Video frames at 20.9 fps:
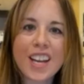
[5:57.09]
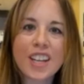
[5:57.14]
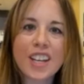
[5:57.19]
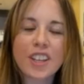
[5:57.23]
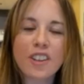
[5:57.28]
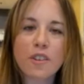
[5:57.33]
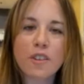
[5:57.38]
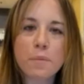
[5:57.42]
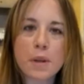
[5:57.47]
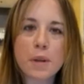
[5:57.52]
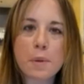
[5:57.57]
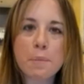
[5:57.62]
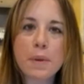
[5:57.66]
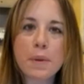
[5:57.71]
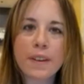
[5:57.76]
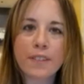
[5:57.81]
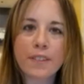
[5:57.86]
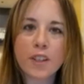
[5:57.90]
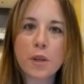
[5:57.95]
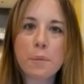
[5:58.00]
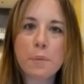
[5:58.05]
You have been a
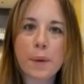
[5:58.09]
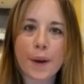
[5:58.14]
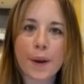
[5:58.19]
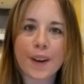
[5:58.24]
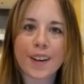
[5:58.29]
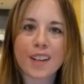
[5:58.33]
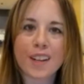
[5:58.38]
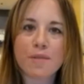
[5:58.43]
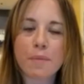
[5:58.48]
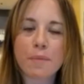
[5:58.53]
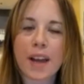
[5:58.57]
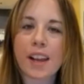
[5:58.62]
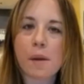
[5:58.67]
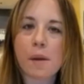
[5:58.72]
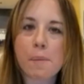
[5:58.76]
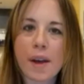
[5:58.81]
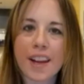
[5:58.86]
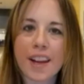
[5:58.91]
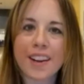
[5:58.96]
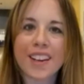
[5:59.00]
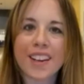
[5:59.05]
pivotal part of my
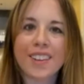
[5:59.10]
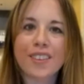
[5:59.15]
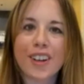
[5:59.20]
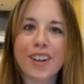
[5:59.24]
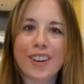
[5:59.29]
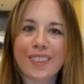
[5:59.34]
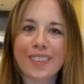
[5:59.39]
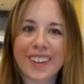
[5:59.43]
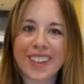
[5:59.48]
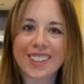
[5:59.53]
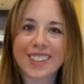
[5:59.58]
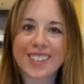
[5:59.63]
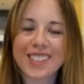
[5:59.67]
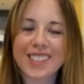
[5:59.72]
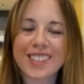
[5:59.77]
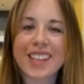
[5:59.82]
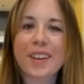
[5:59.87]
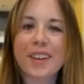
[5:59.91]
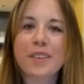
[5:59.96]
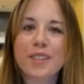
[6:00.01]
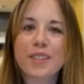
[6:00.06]
competitive career since I was